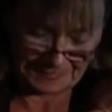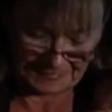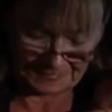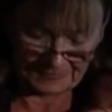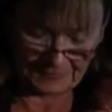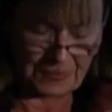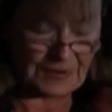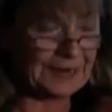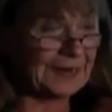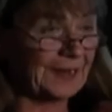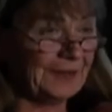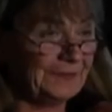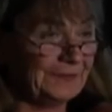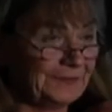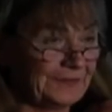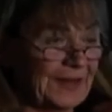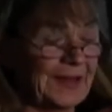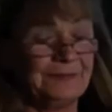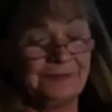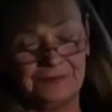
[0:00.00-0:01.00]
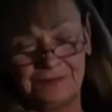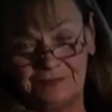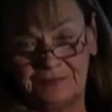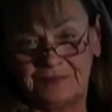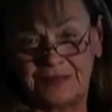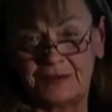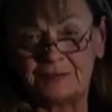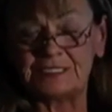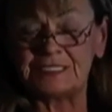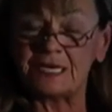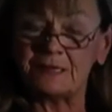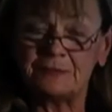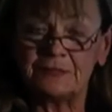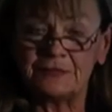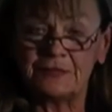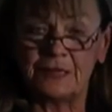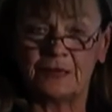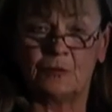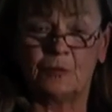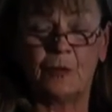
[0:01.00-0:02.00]
what I was able
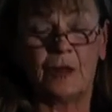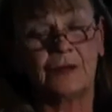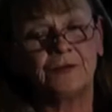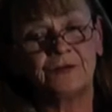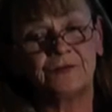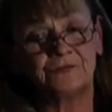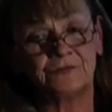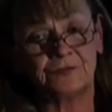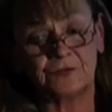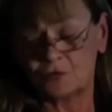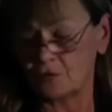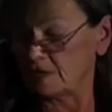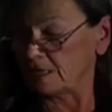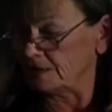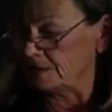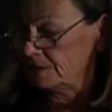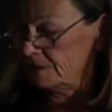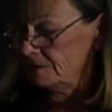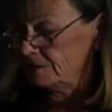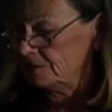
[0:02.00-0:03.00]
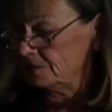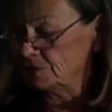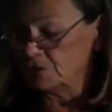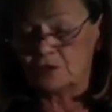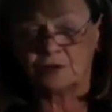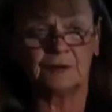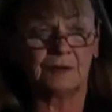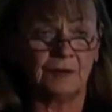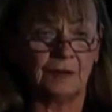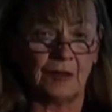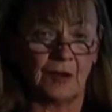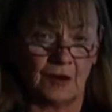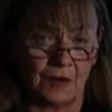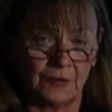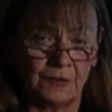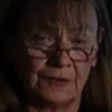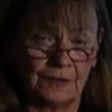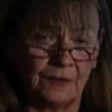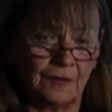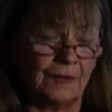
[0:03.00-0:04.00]
to get a Wall Street Journal
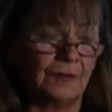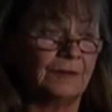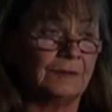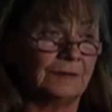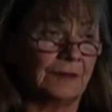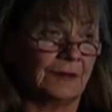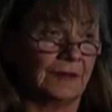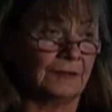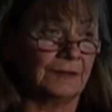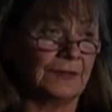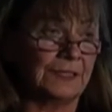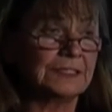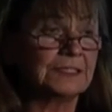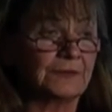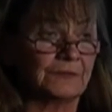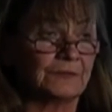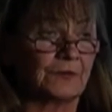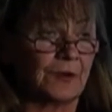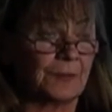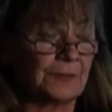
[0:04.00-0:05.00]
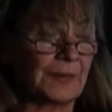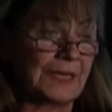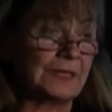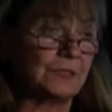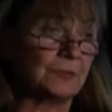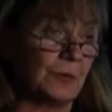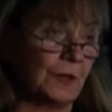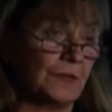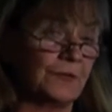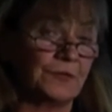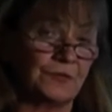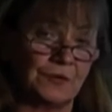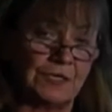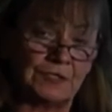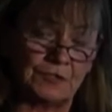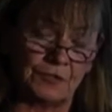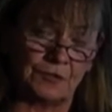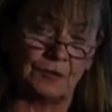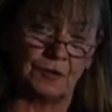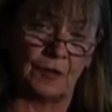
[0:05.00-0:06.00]
article on this, a front page Wall
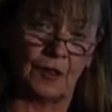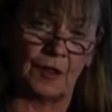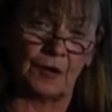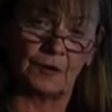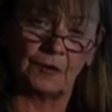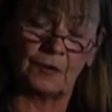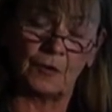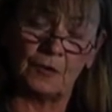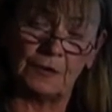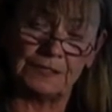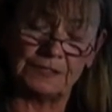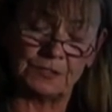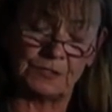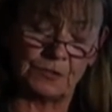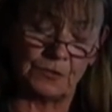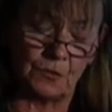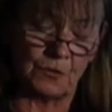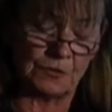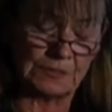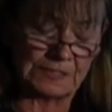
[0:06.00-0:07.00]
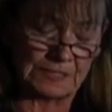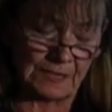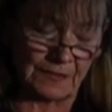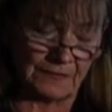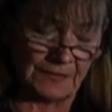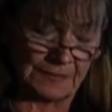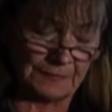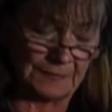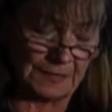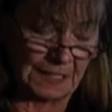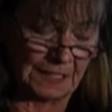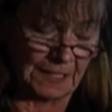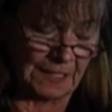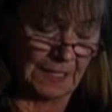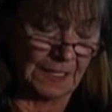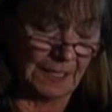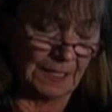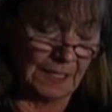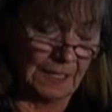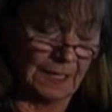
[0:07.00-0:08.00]
Street Journal article in 2007.
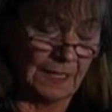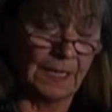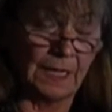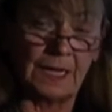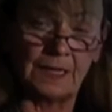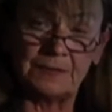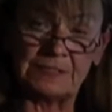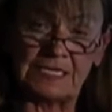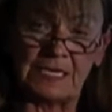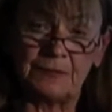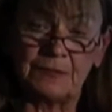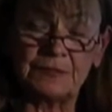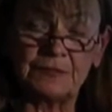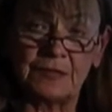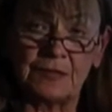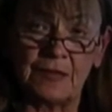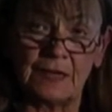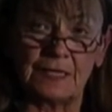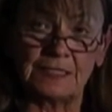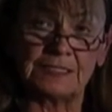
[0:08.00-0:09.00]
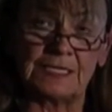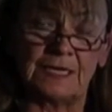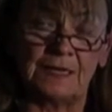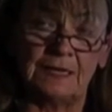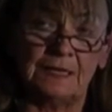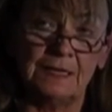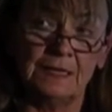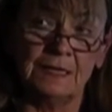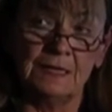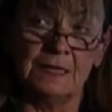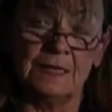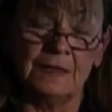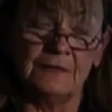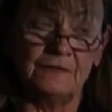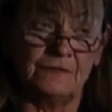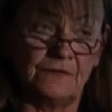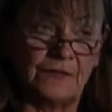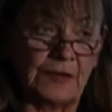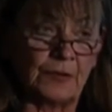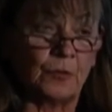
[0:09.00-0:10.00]
I was able to cause a
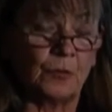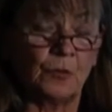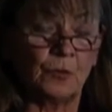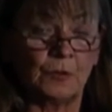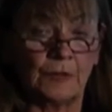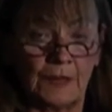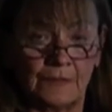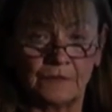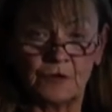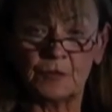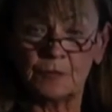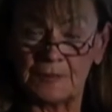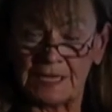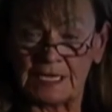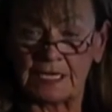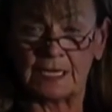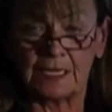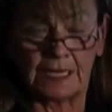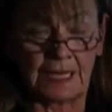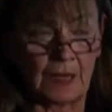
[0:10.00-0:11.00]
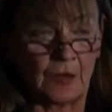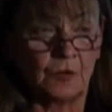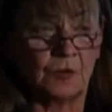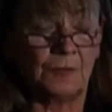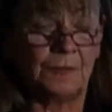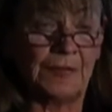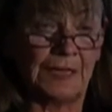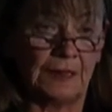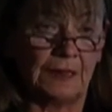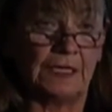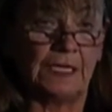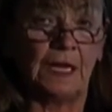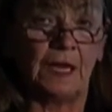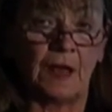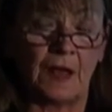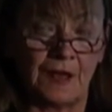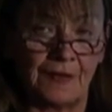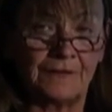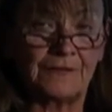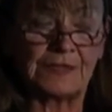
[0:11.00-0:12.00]
Federal Government Accountability
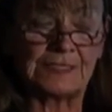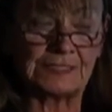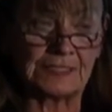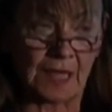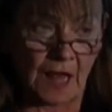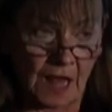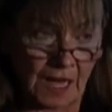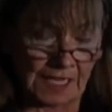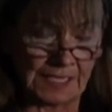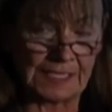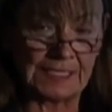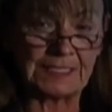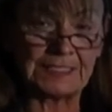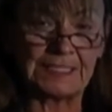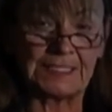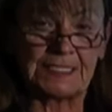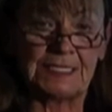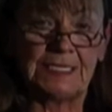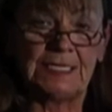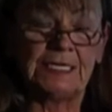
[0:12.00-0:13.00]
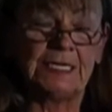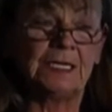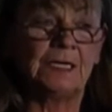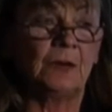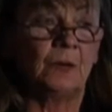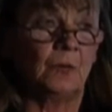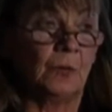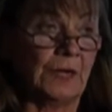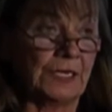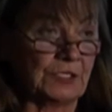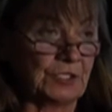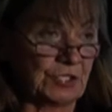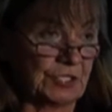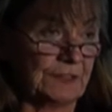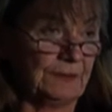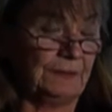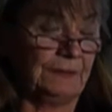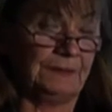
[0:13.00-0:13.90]
Office audit, which